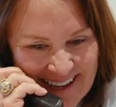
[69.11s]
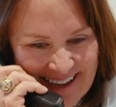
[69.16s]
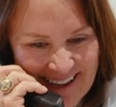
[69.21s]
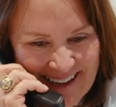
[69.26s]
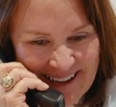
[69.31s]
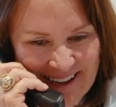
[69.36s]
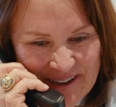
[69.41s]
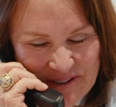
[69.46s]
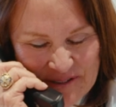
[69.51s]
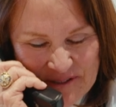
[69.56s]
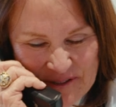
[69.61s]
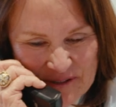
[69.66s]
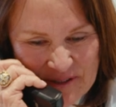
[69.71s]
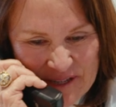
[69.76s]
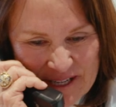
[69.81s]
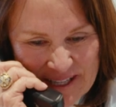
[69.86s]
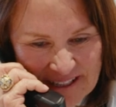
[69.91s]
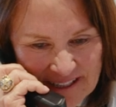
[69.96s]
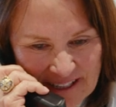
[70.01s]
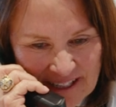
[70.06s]
Oh, you're
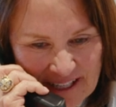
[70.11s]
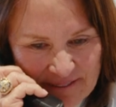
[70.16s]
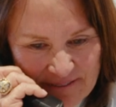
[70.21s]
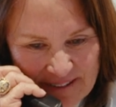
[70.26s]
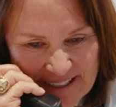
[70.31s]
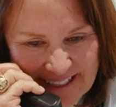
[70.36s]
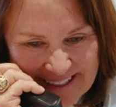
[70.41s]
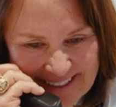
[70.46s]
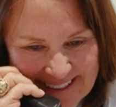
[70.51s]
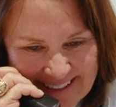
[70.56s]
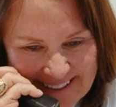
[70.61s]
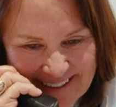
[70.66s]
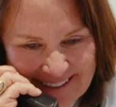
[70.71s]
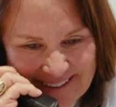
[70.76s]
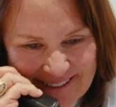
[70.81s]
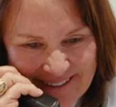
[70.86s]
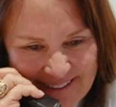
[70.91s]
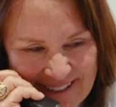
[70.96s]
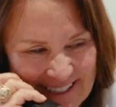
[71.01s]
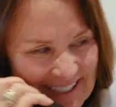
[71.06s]
going to love it.
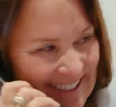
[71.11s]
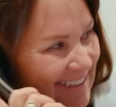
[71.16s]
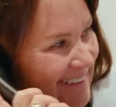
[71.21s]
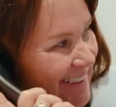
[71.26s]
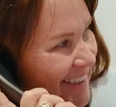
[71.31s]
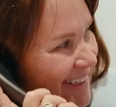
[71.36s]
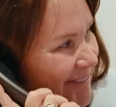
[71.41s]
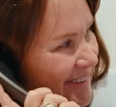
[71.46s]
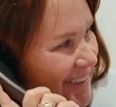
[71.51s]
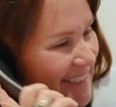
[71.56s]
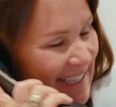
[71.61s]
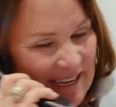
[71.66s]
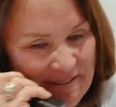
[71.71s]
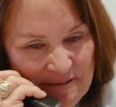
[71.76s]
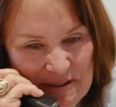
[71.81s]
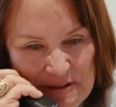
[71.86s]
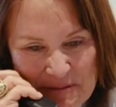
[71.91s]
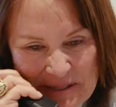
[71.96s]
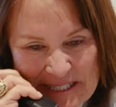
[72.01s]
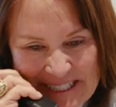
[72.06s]
You're going to love it.
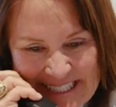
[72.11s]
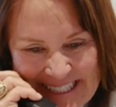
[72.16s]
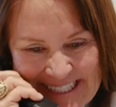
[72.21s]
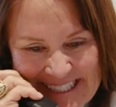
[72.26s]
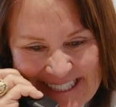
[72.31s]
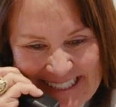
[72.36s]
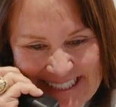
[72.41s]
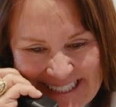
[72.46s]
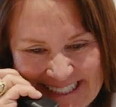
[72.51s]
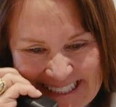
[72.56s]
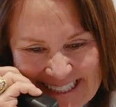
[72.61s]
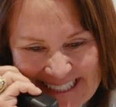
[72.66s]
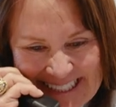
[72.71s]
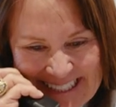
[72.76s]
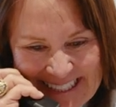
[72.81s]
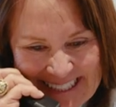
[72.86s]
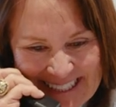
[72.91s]
Everyone does.